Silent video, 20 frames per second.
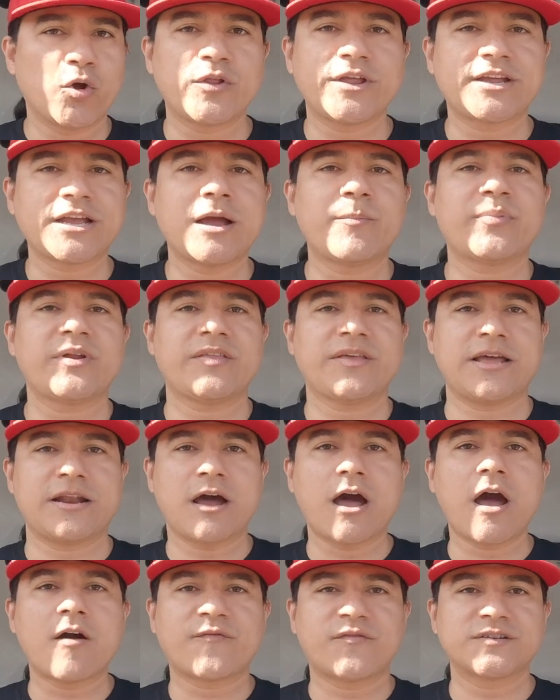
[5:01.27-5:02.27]
only company that
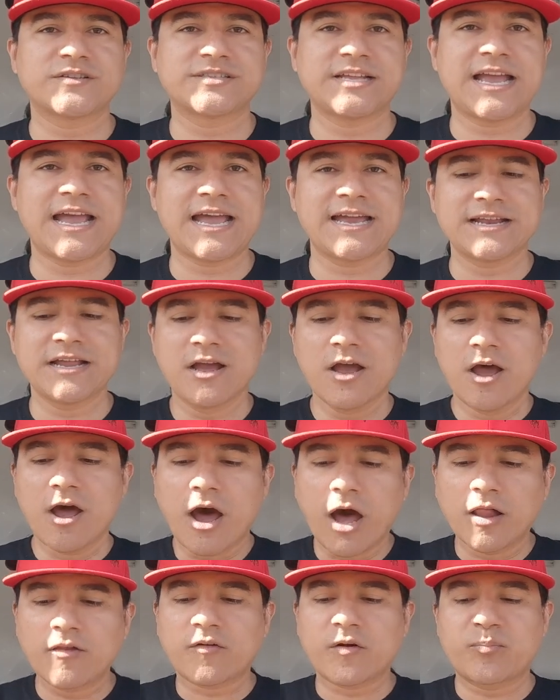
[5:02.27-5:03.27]
offers that.
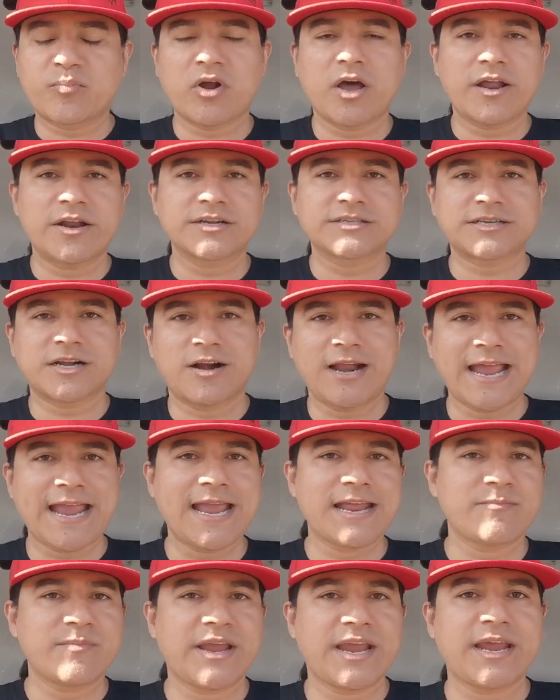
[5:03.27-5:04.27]
All of our products are
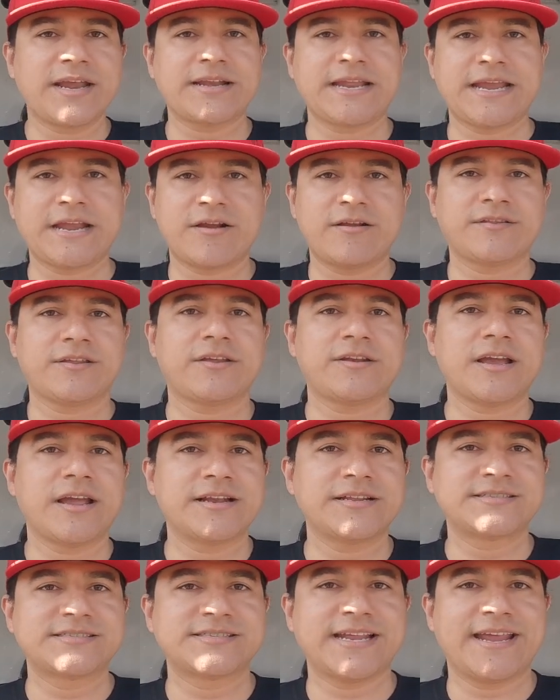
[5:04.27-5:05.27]
handmade here in the
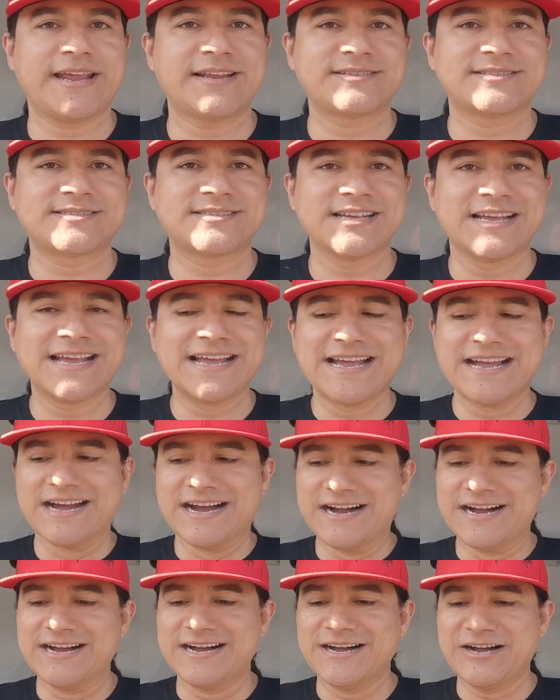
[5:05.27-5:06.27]
United States,
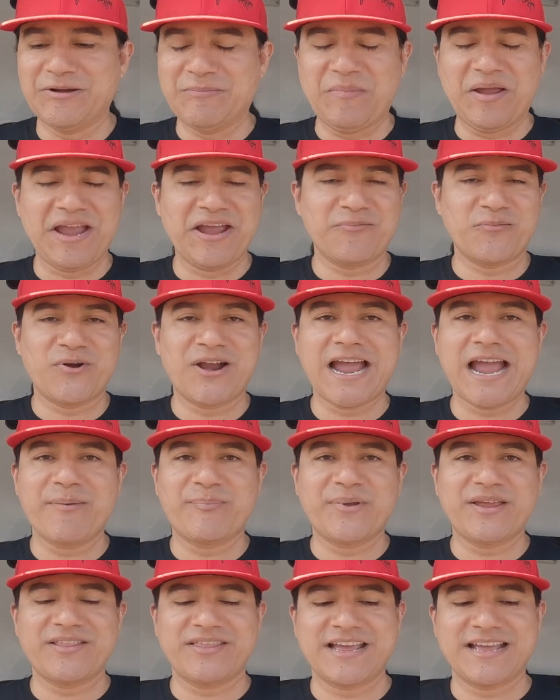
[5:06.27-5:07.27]
and we're
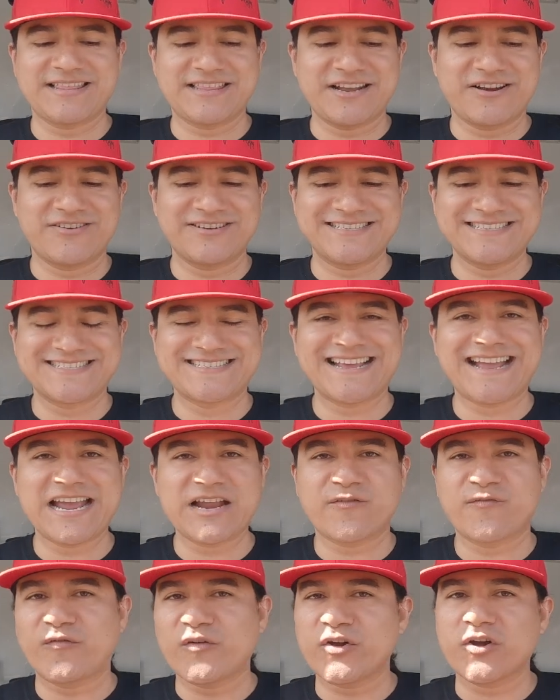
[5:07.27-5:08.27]
happy that they're
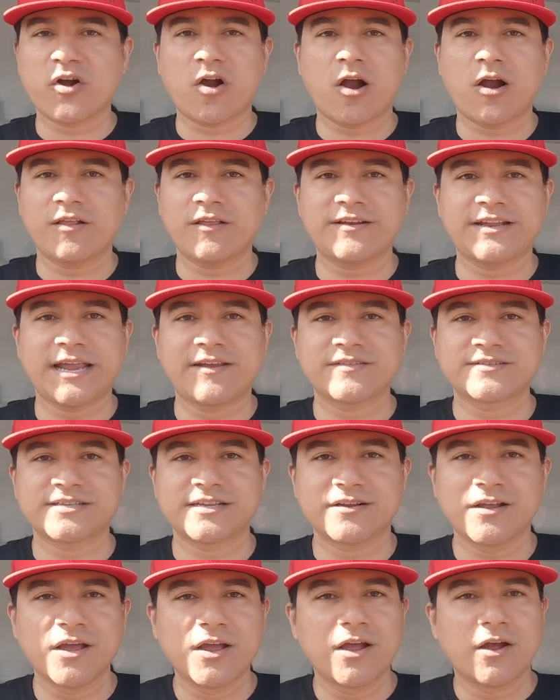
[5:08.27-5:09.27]
designed for your
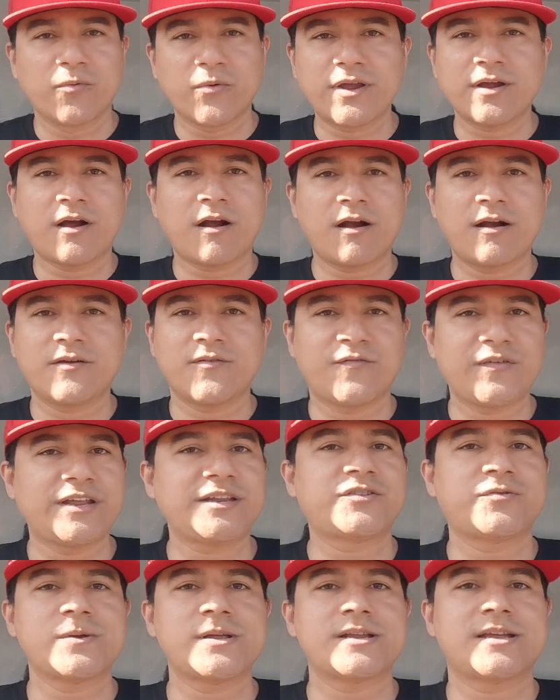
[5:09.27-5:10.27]
Harley-Davidson. We are a
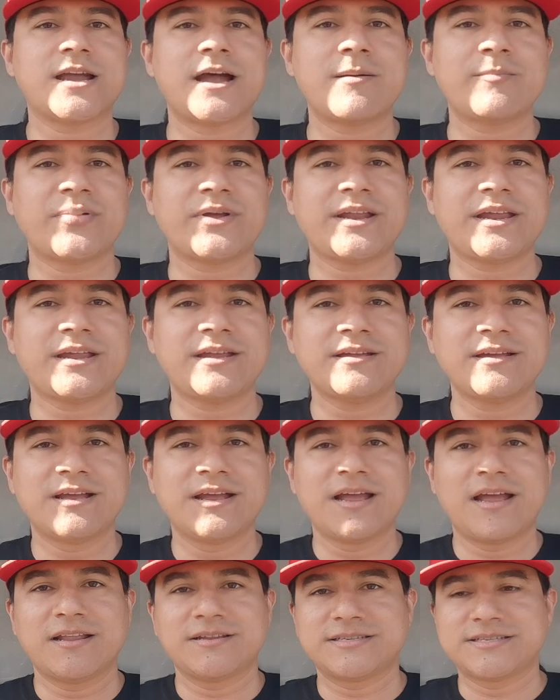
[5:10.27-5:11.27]
V-twin company
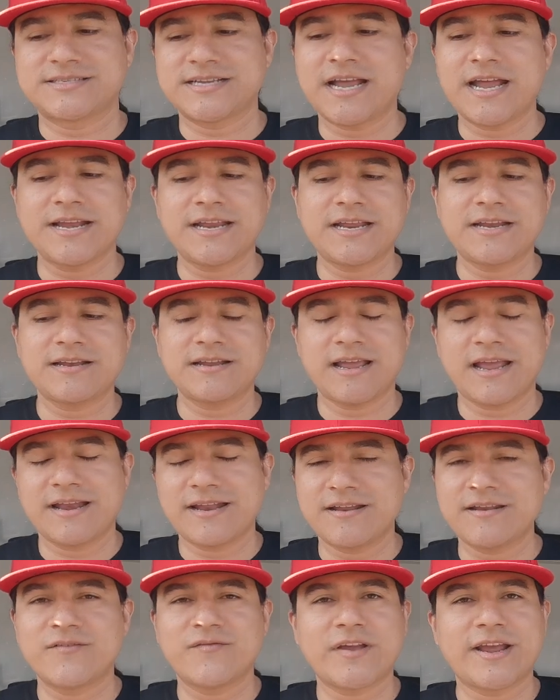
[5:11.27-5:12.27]
designing and
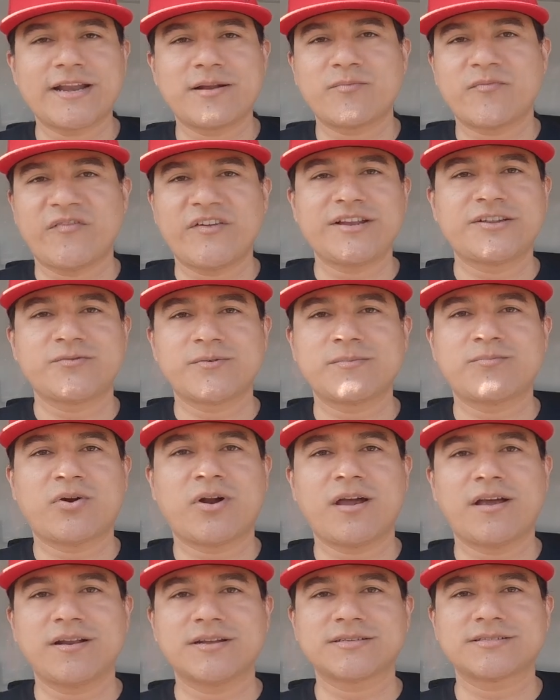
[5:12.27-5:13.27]
innovating V-twin
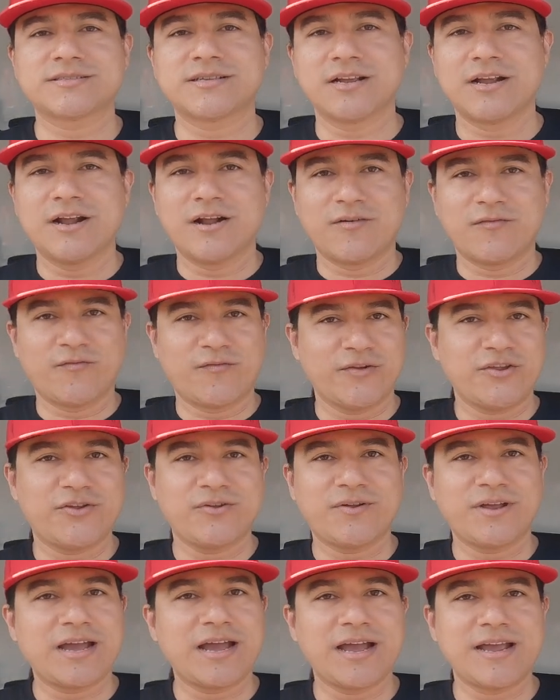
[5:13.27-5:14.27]
products for
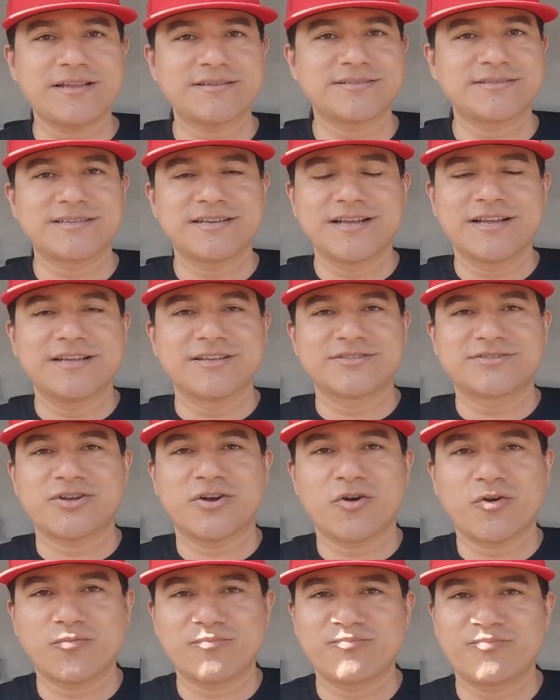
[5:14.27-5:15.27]
you guys.
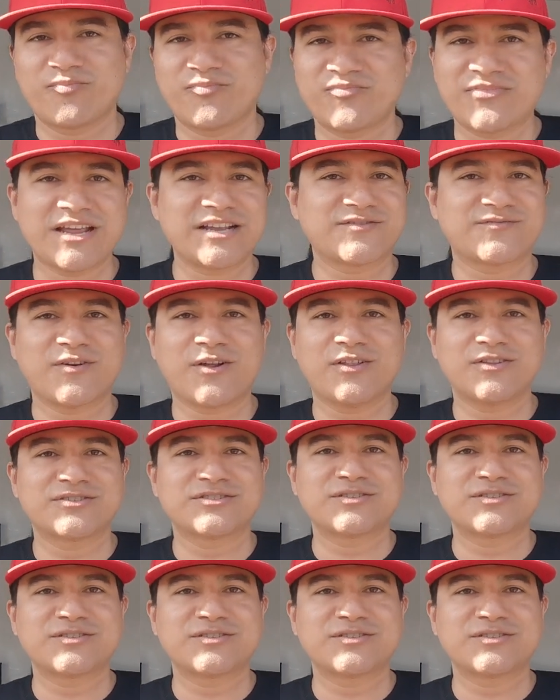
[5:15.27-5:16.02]
So thanks for all